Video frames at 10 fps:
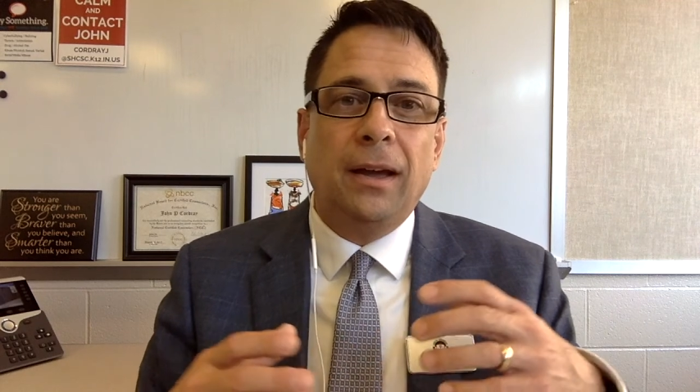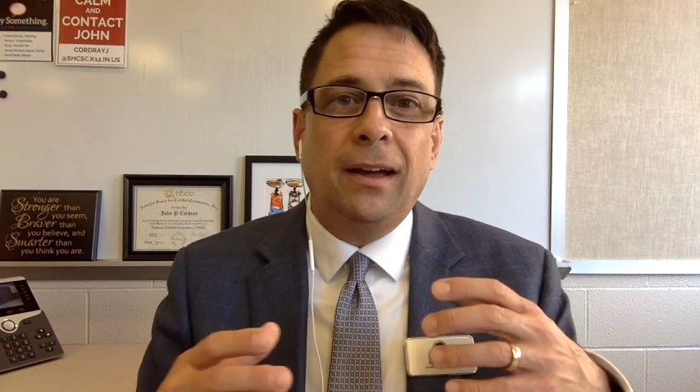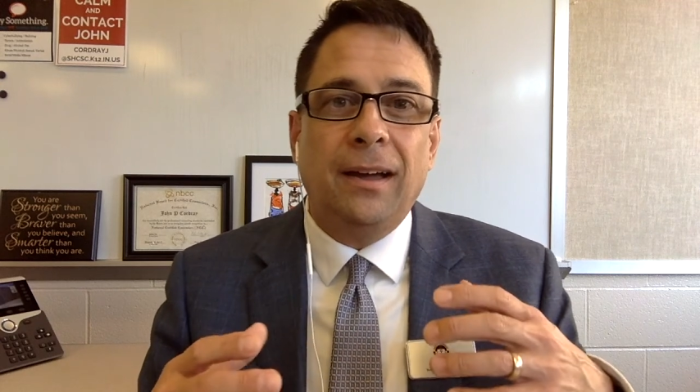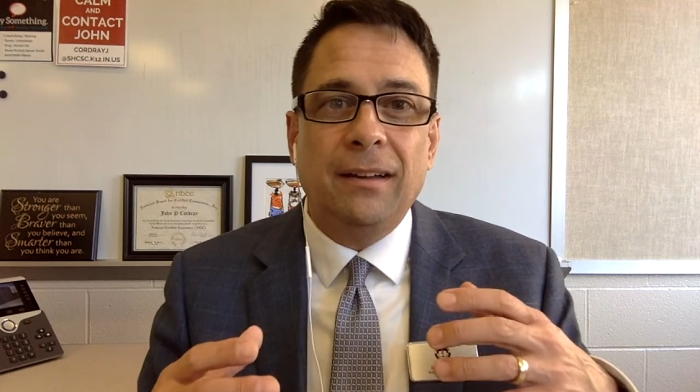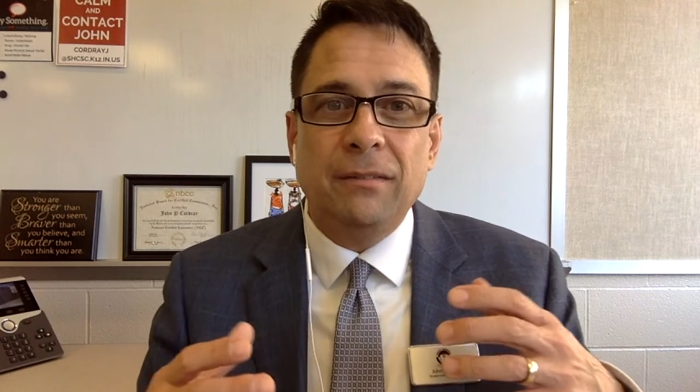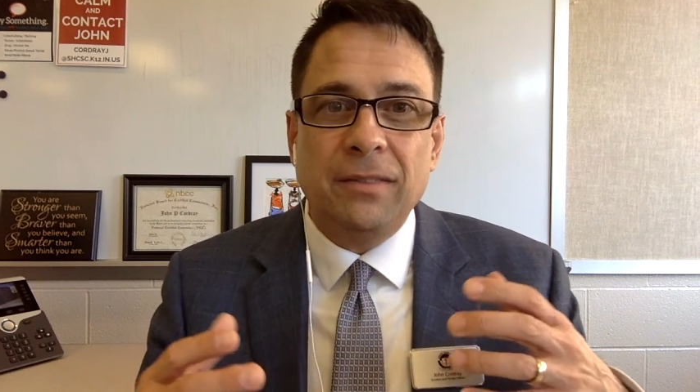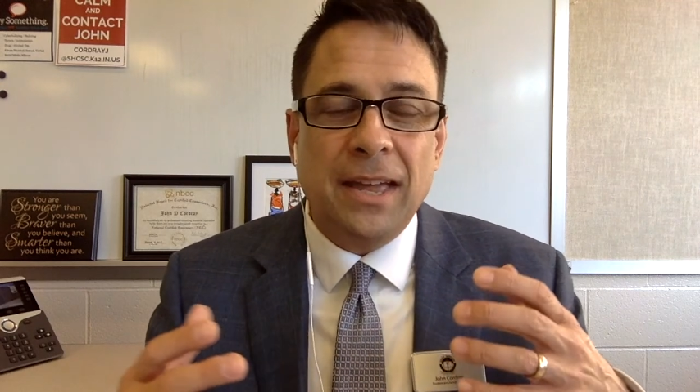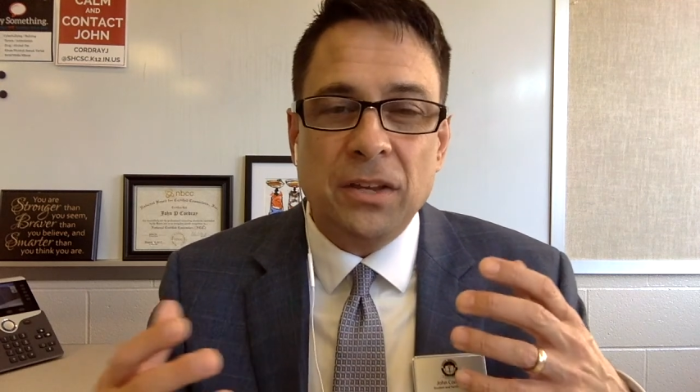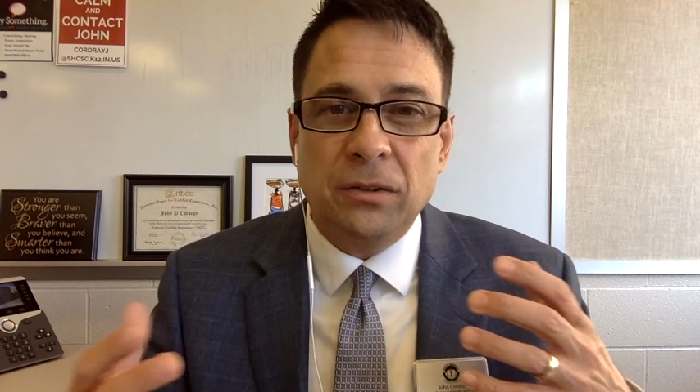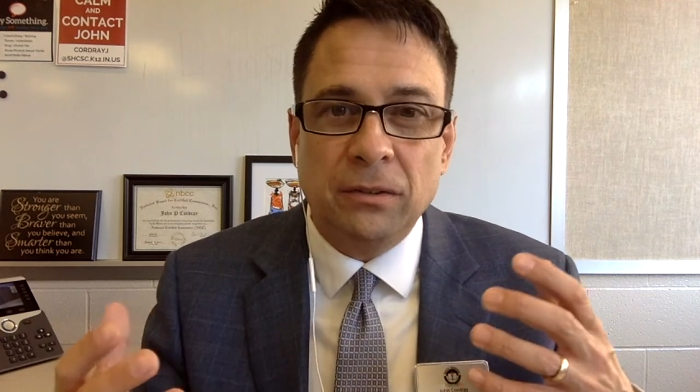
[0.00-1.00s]
uh,
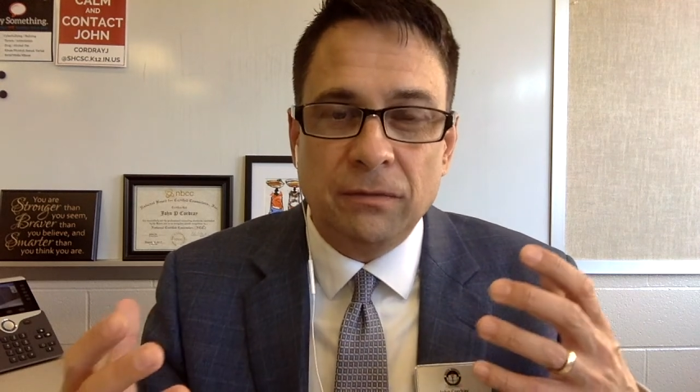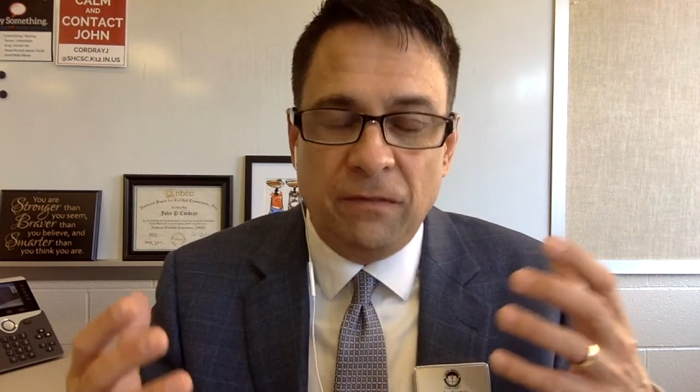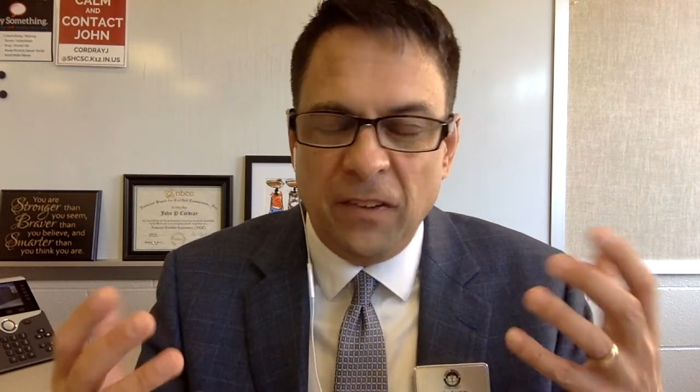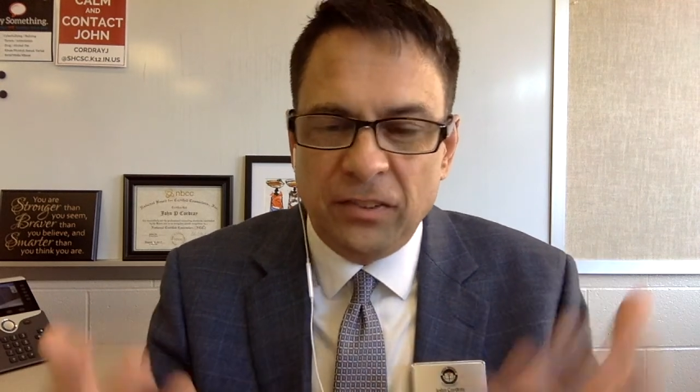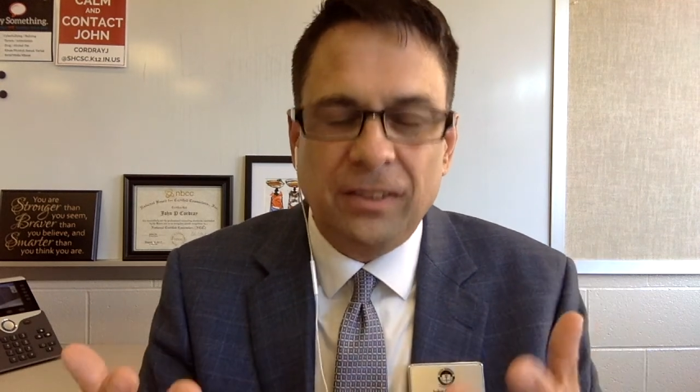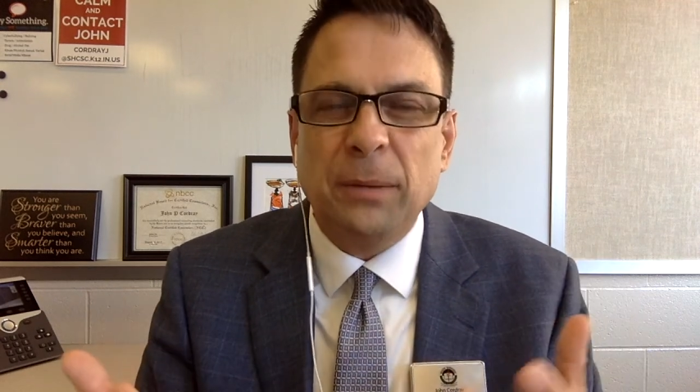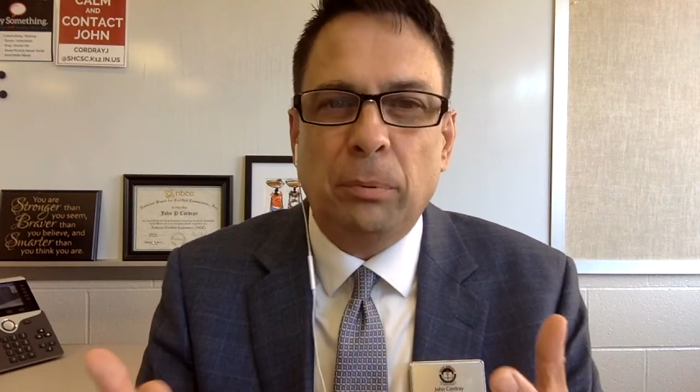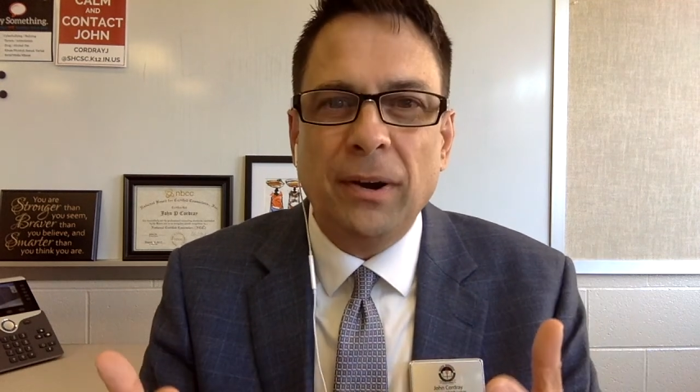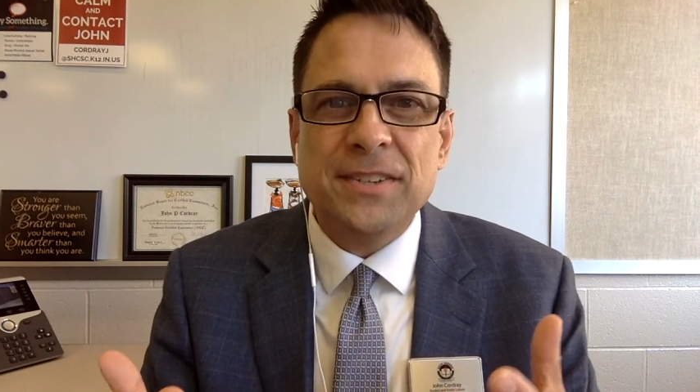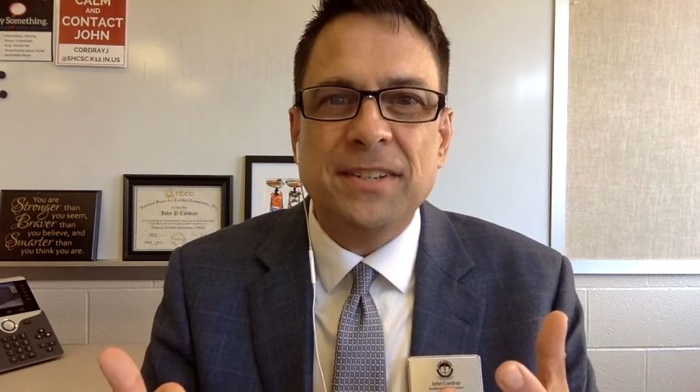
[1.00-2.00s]
that you're physically
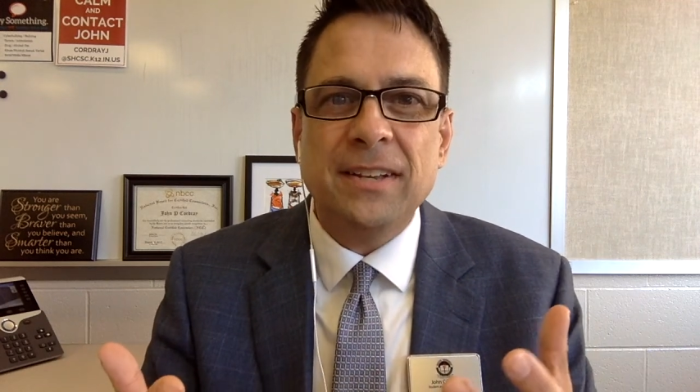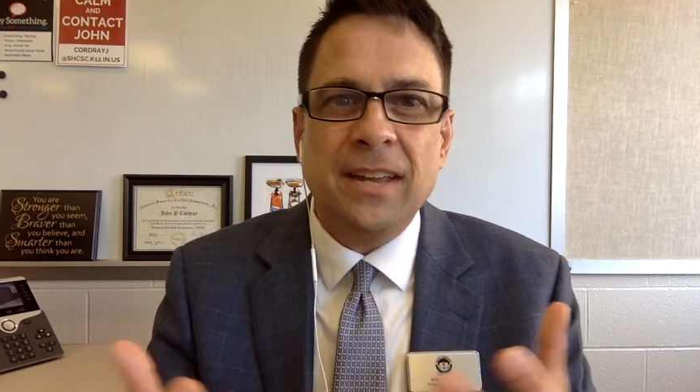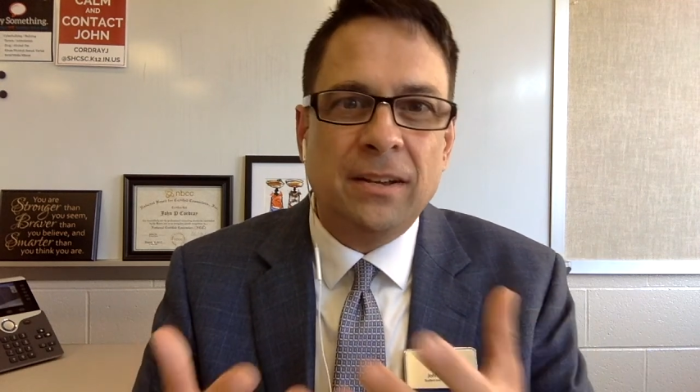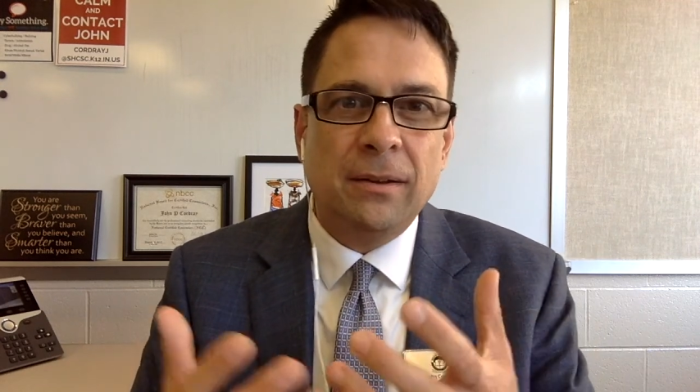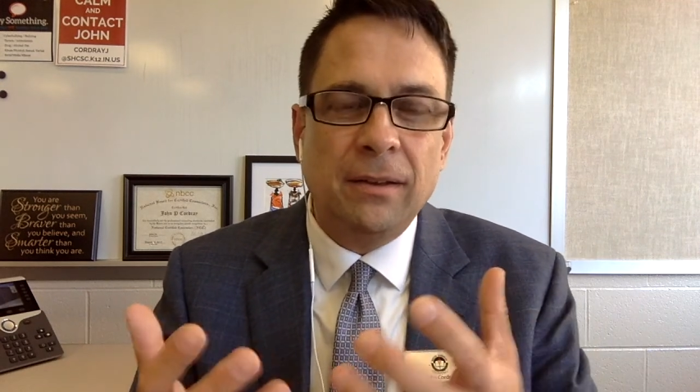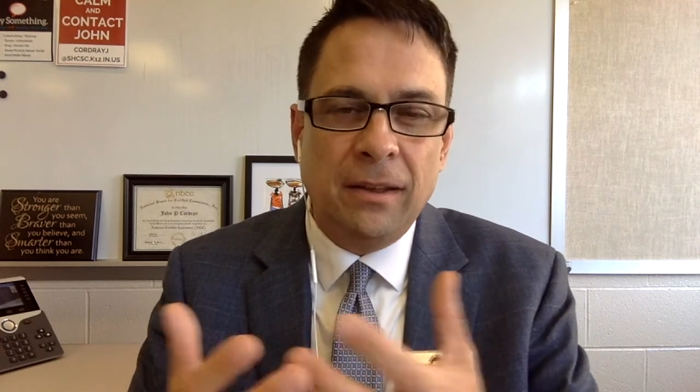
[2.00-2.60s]
present in, a,